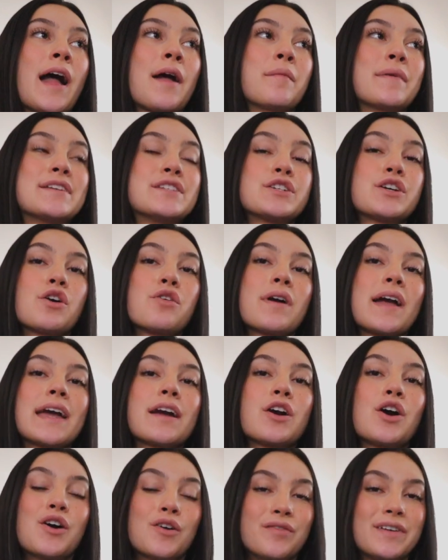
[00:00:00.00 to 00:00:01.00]
I went to go
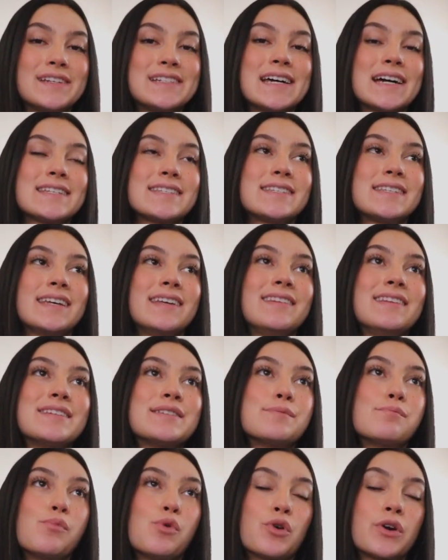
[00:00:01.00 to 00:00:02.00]
get COVID tested
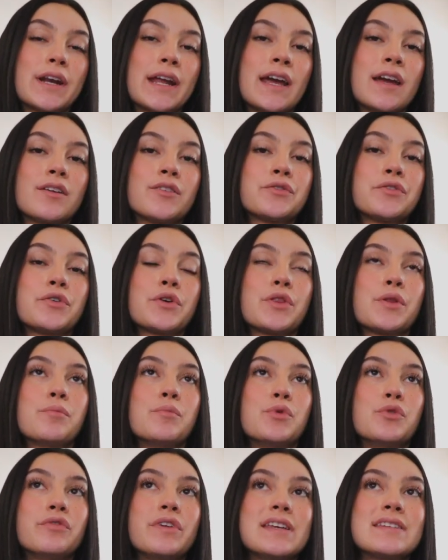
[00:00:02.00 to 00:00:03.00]
this morning for the
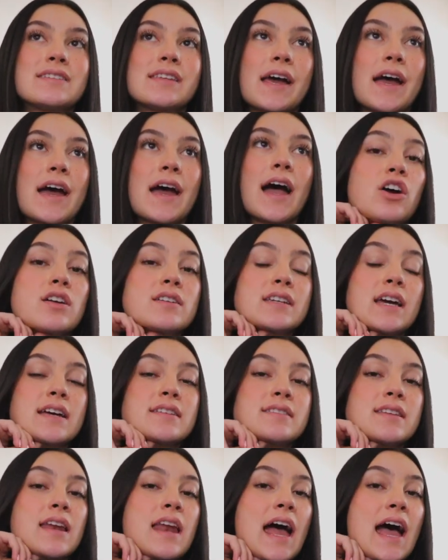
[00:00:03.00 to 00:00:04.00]
movie set. Got
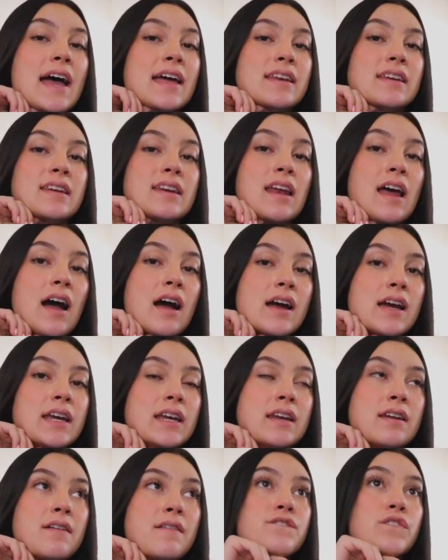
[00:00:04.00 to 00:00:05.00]
tested at
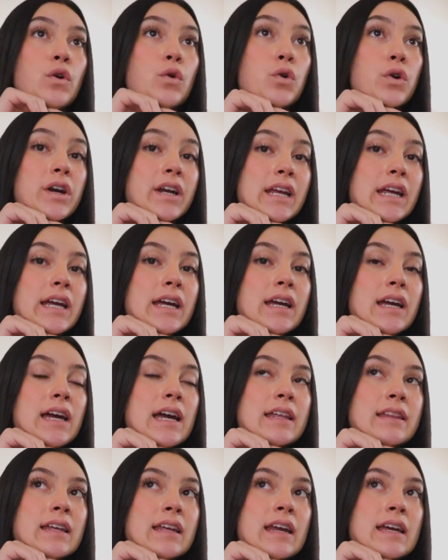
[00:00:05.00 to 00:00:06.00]
9.40
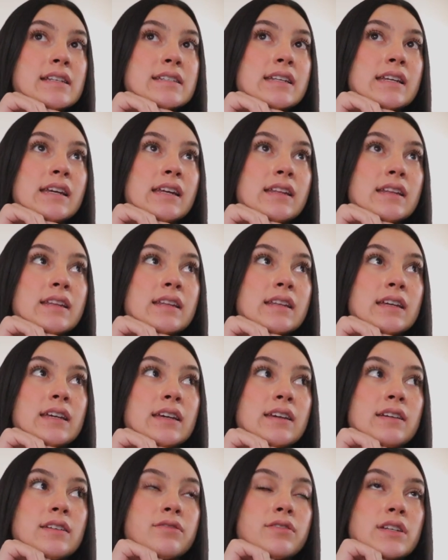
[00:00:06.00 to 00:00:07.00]
and then I didn't
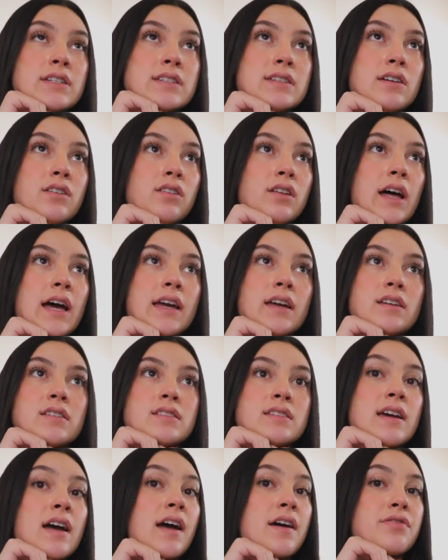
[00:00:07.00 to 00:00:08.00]
leave until like
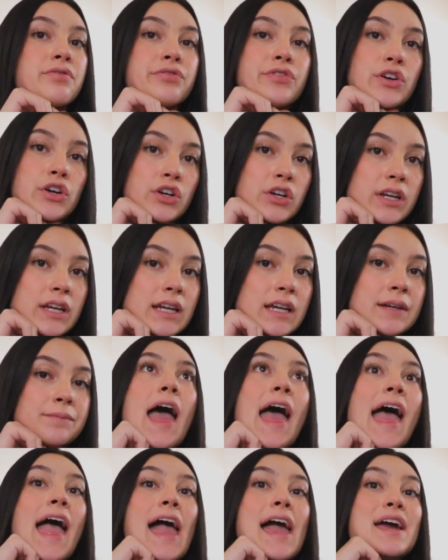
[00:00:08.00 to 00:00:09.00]
10.30
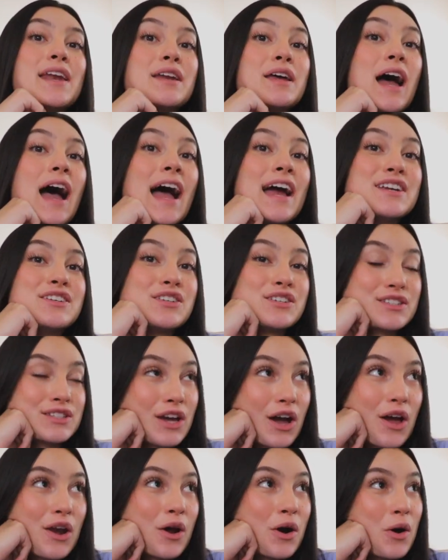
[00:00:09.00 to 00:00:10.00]
and I just
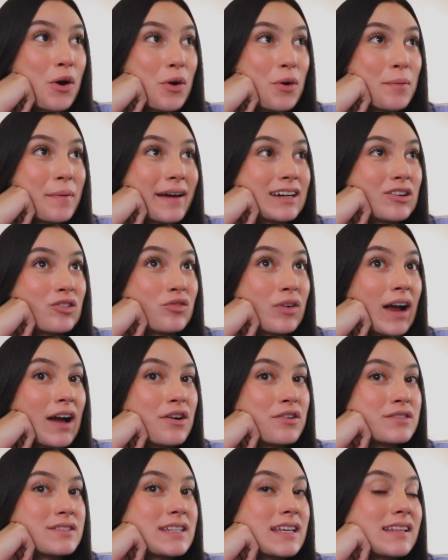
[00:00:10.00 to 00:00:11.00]
got home
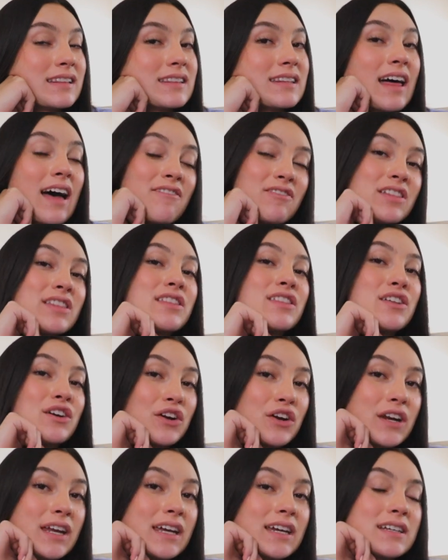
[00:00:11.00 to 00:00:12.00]
around
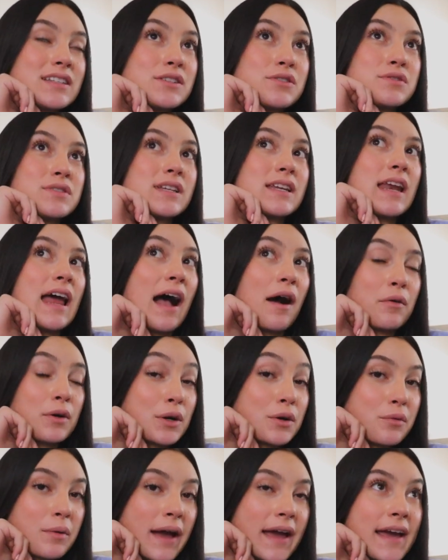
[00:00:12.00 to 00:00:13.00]
11.30 because it was an hour
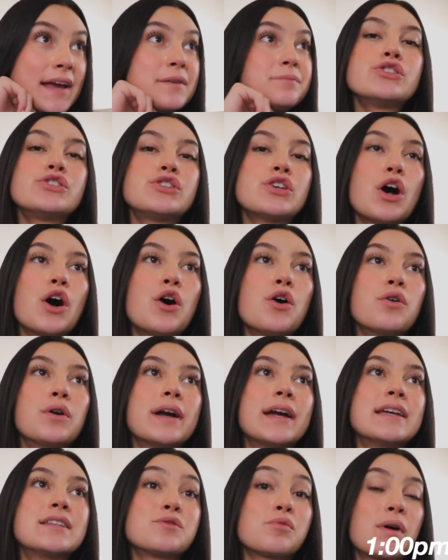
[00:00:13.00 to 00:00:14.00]
away. So
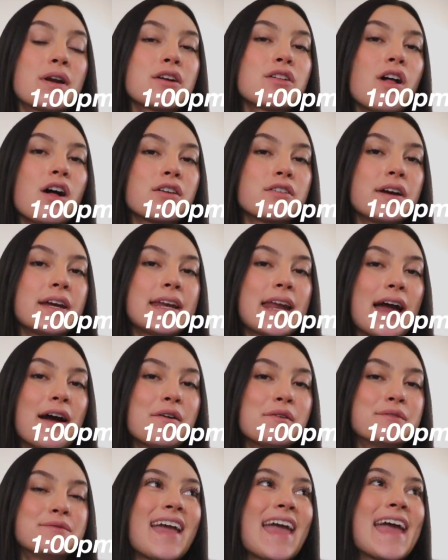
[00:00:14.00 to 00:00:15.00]
it's one o'clock right
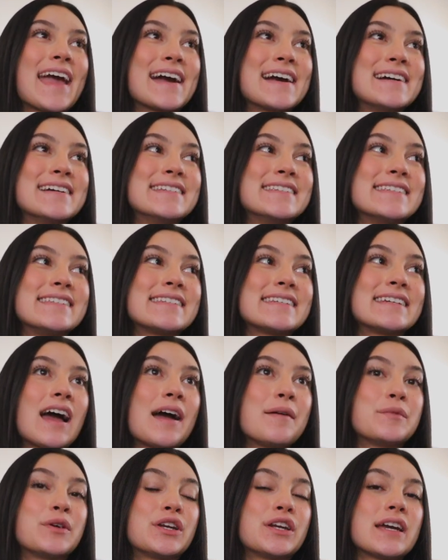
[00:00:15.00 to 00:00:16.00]
now and
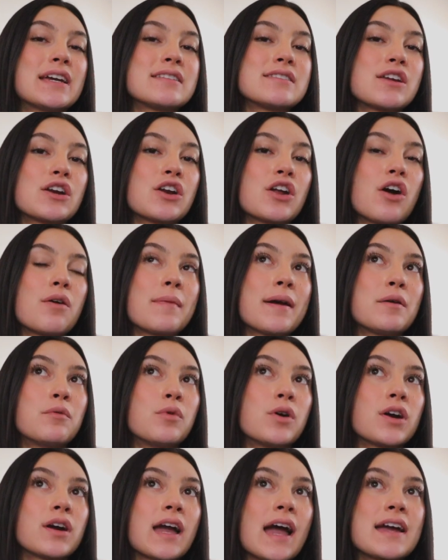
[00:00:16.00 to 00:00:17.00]
I'm gonna get started on my
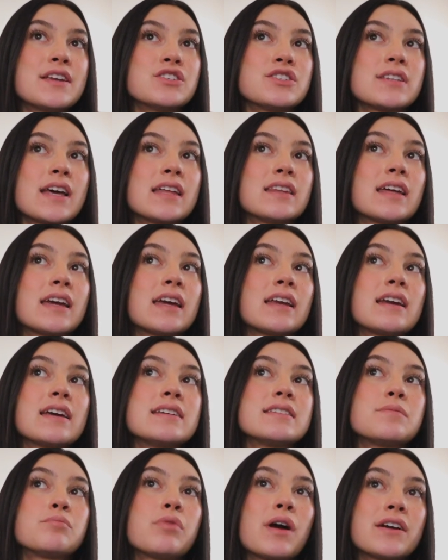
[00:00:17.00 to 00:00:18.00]
work. I just had like a
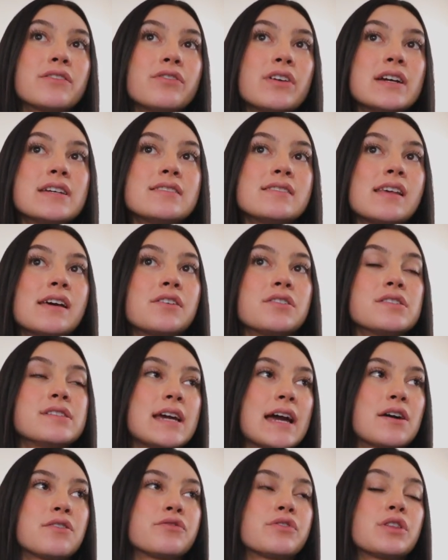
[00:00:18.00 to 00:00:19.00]
nice breakfast, settled
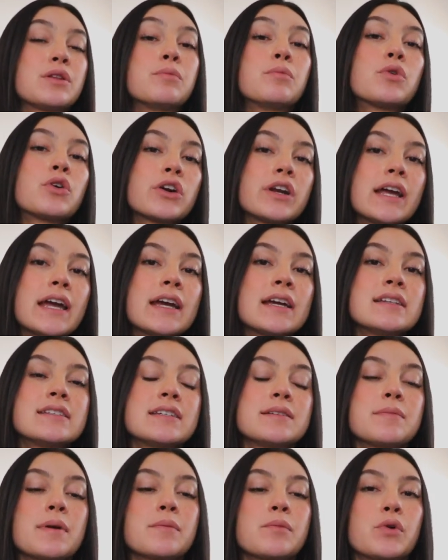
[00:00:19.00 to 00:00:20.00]
down for the morning,
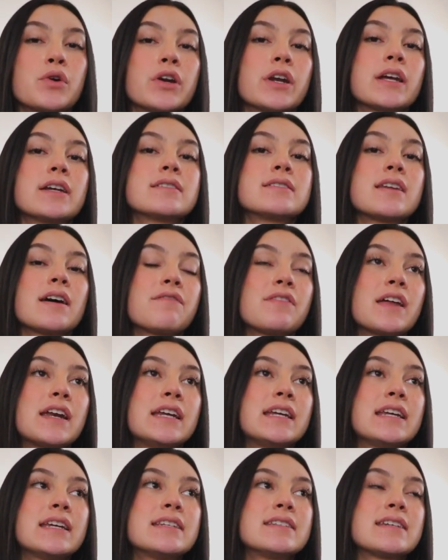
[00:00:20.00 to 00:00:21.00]
did my morning stuff that I
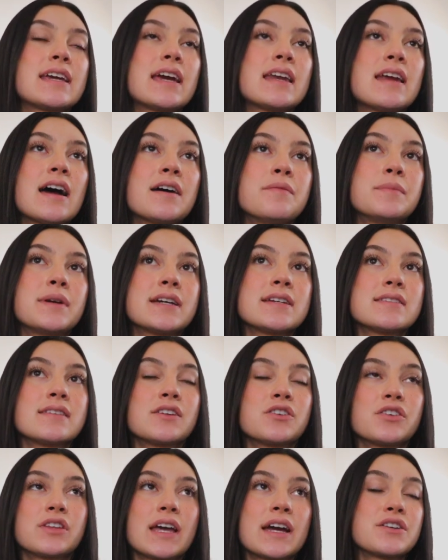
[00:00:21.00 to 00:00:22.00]
needed to get done because
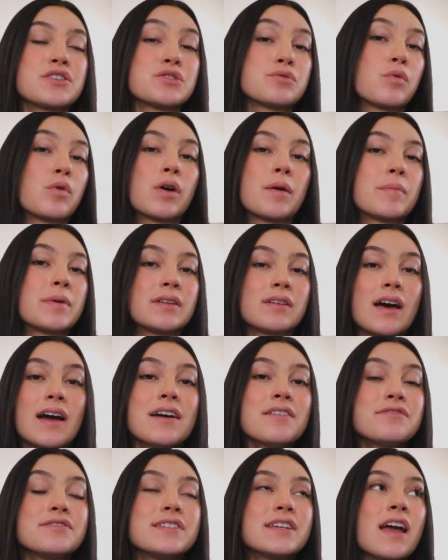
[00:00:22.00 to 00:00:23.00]
literally I just woke up and
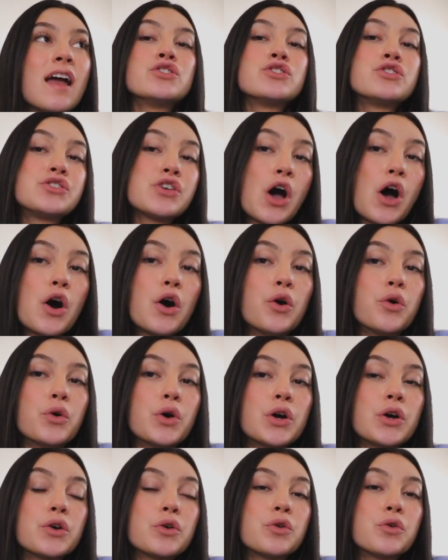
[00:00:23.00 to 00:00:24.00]
left.
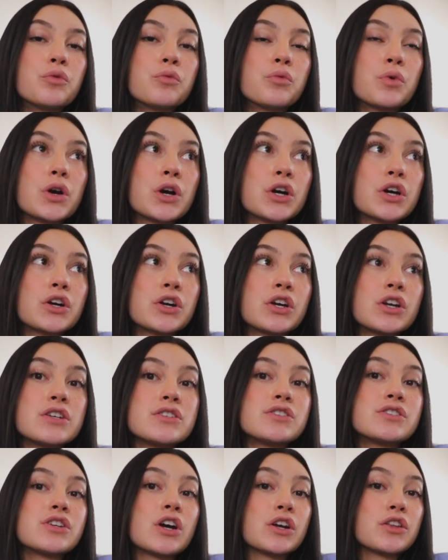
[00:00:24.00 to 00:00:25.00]
So we're gonna
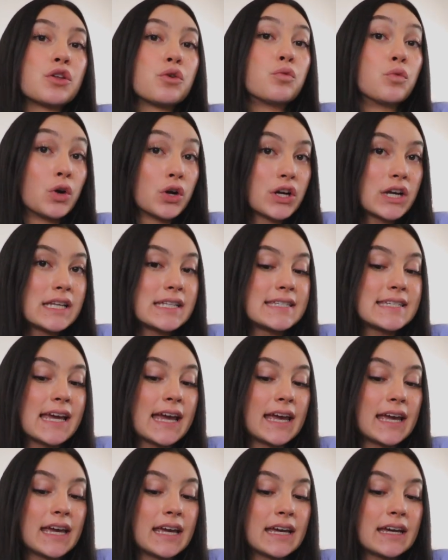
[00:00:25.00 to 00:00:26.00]
start the
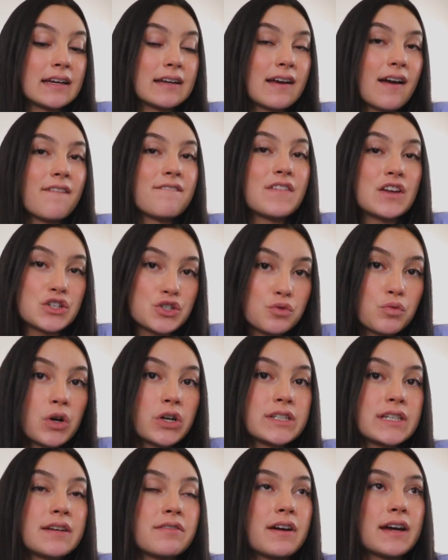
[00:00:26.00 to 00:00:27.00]
workday, official
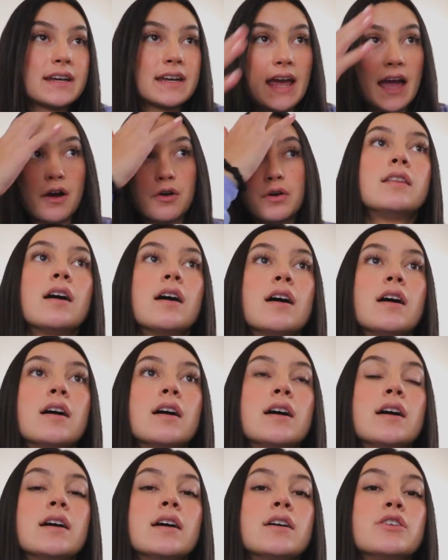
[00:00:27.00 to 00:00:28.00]
workday right now.
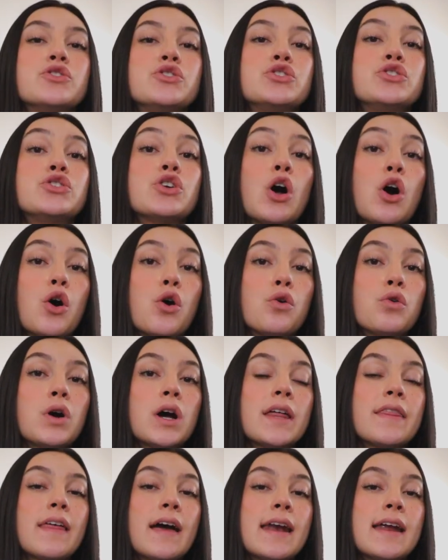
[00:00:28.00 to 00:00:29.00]
The show
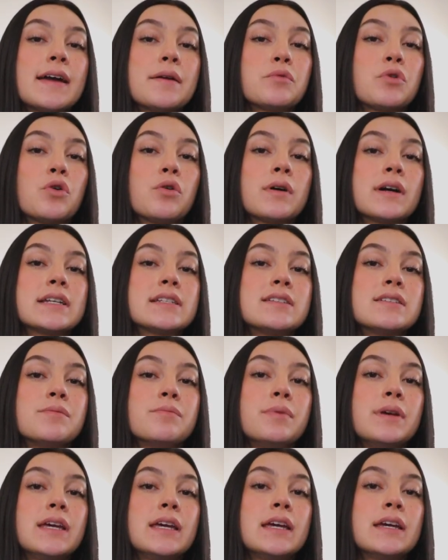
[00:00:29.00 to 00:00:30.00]
that I'm going to
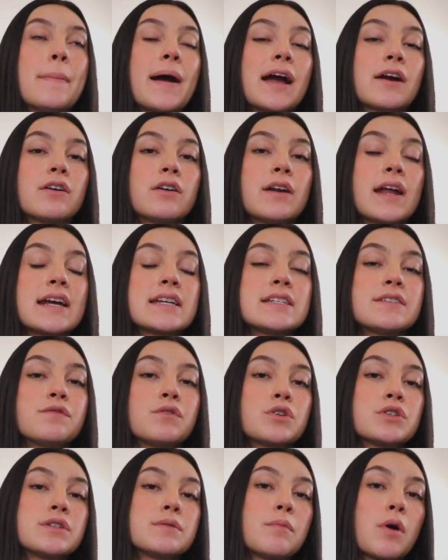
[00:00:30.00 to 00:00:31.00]
be background acting
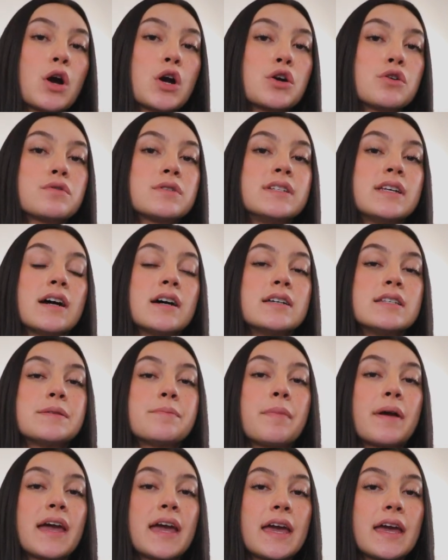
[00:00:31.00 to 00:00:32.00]
for tomorrow does
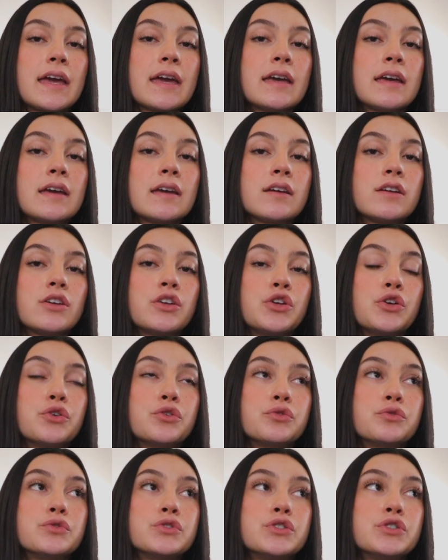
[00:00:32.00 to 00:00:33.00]
pay
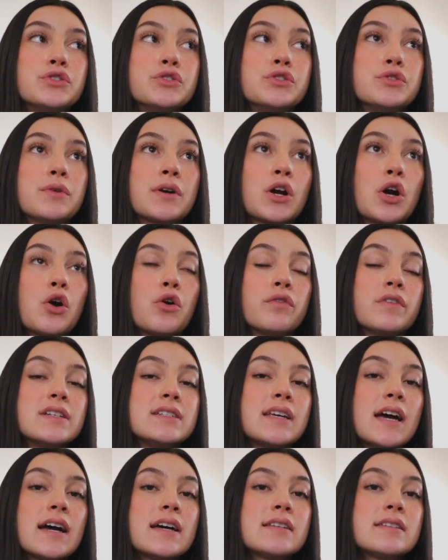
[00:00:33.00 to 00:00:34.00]
you to do a COVID
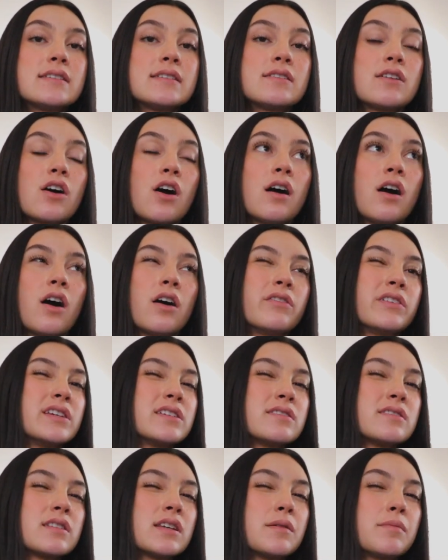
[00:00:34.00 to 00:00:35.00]
test,
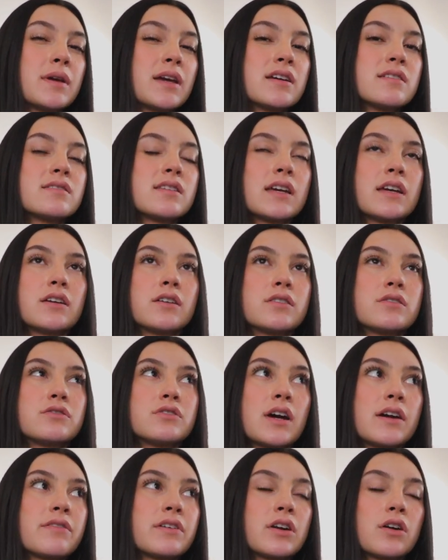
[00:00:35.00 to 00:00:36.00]
obviously, because like you're
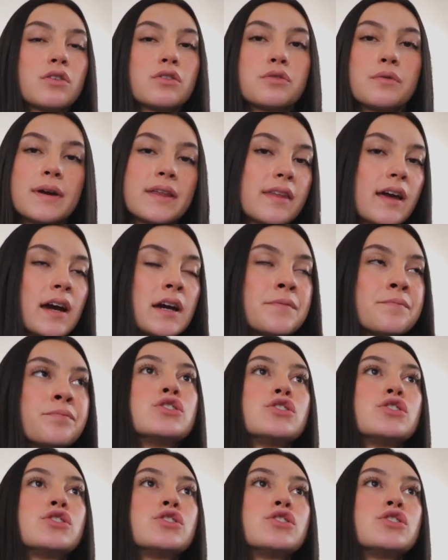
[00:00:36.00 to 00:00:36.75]
driving all the way there.